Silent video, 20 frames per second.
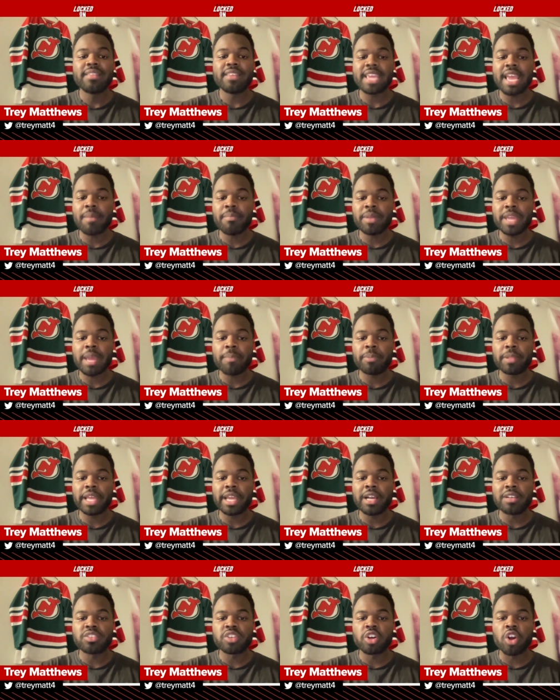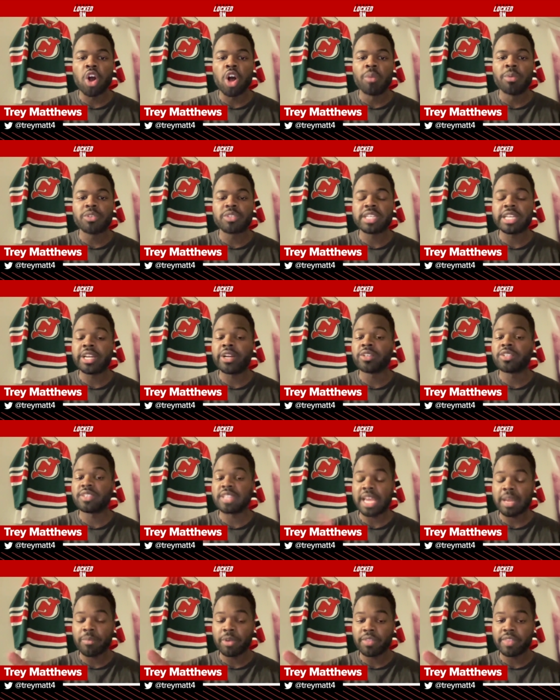the N B A playoffs are almost here,
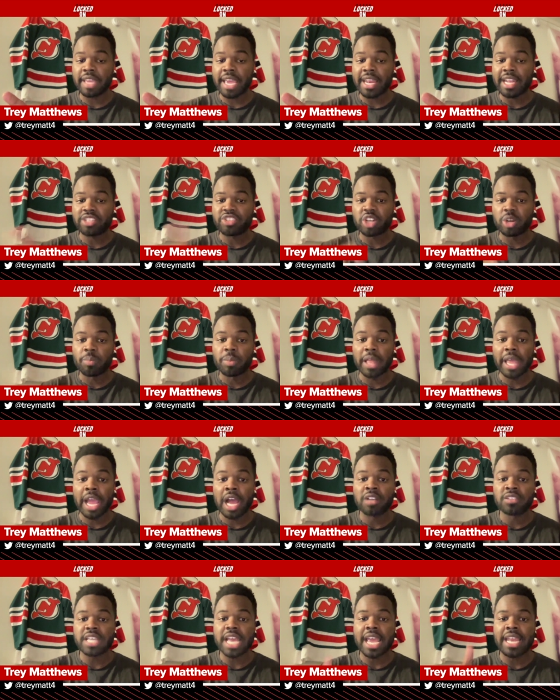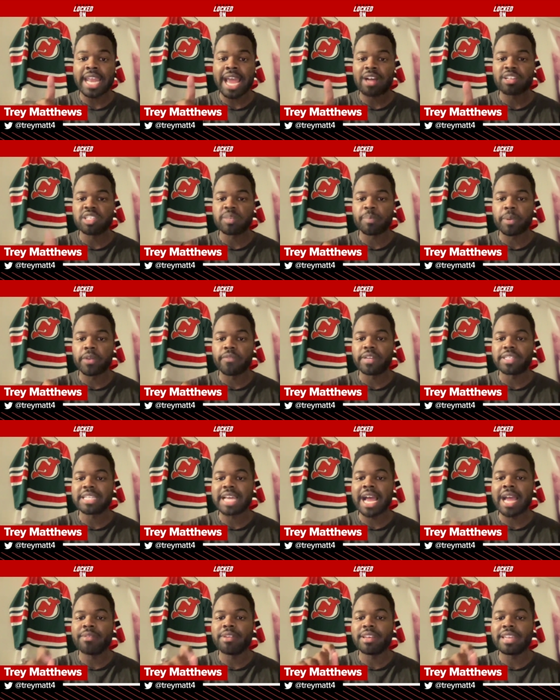same with the N H L playoffs, and now is the perfect
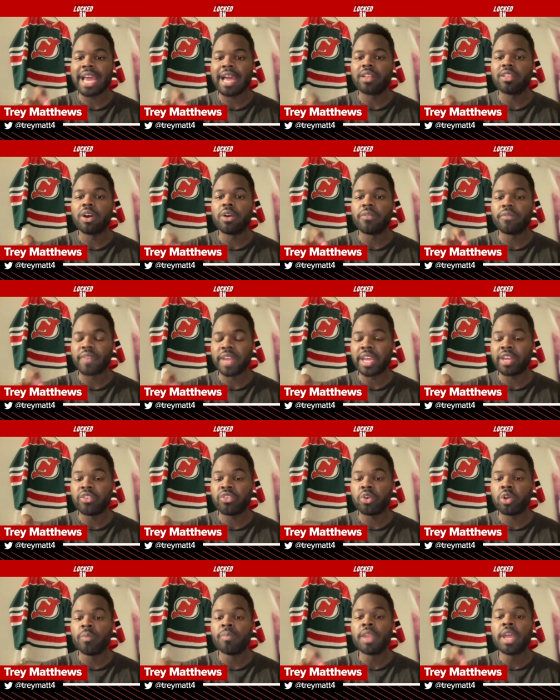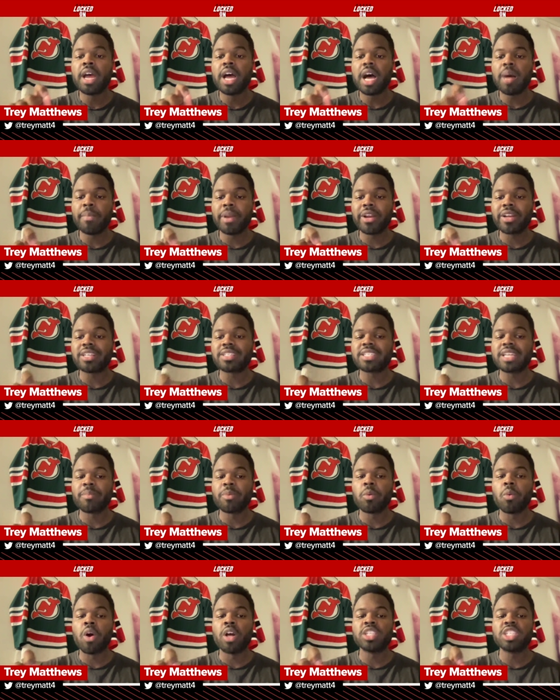time to download FanDuel, America's
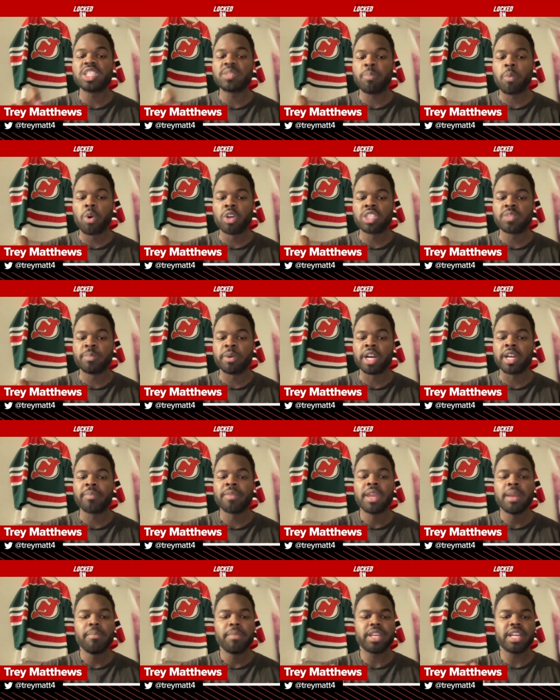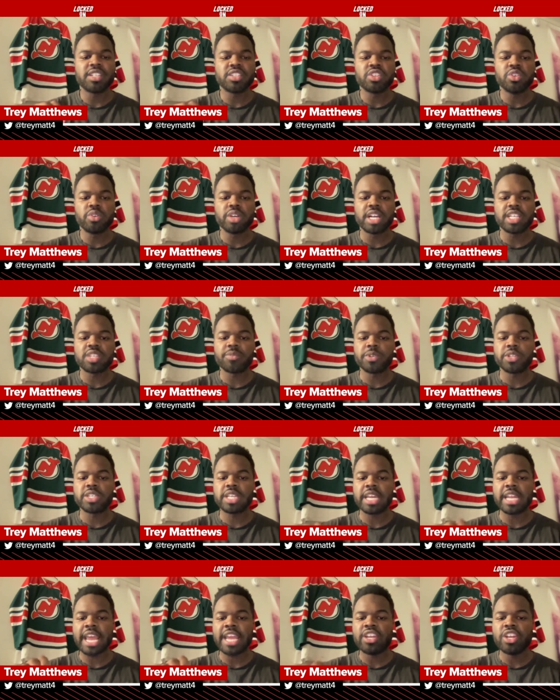number one sportsbook, because new customers
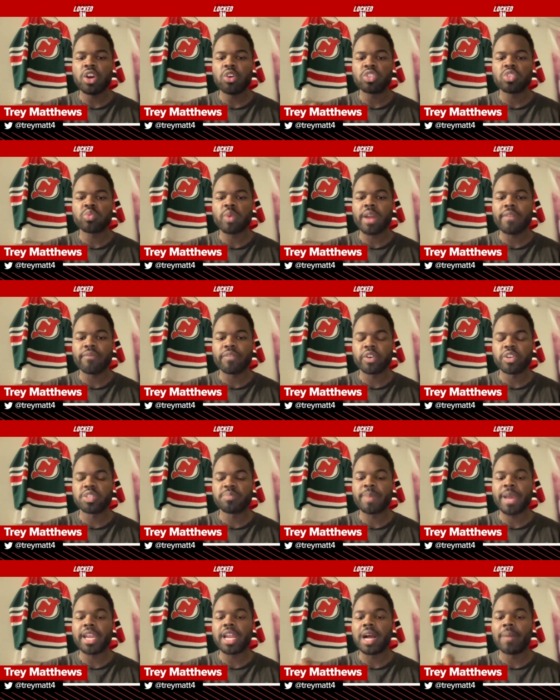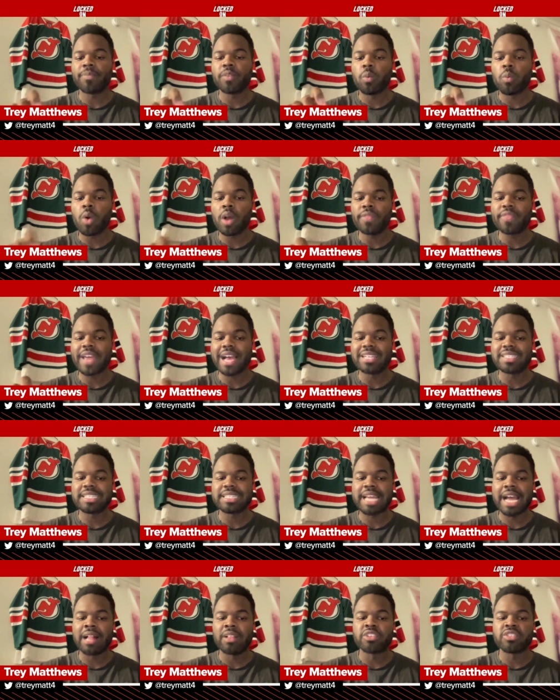get a no-sweat first bet up to one thousand
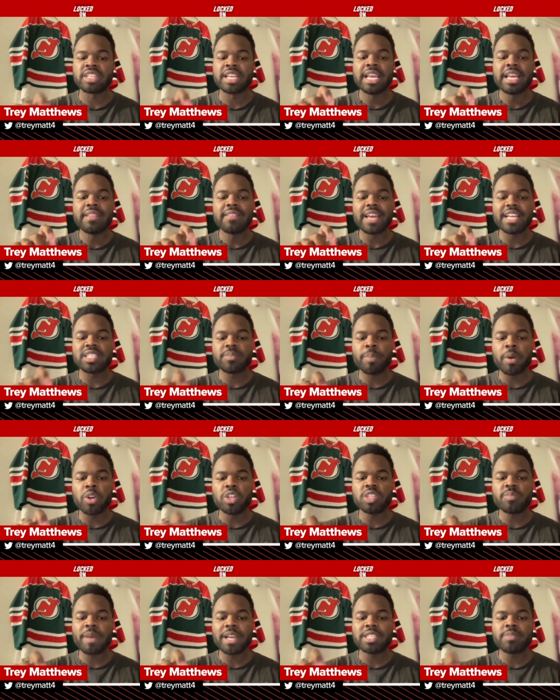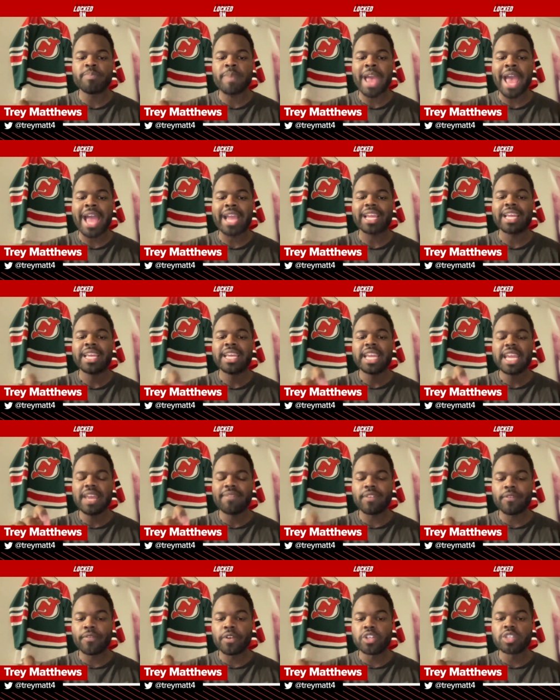dollars. That's bonus bets back
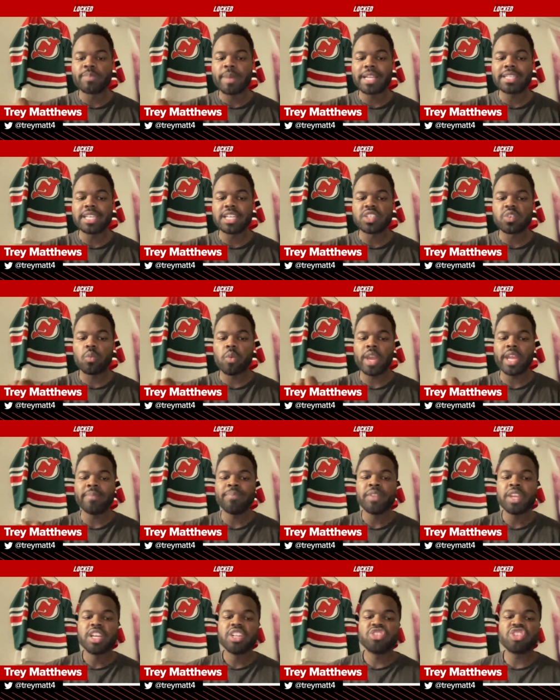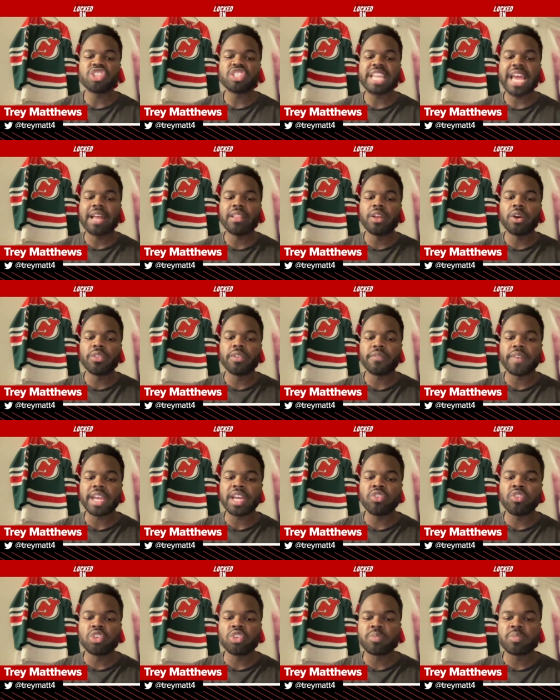if your first bet doesn't win. Just download the
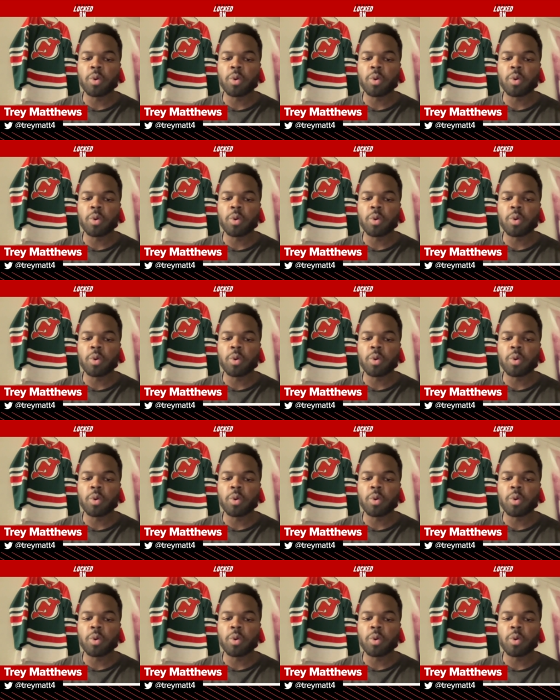FanDuel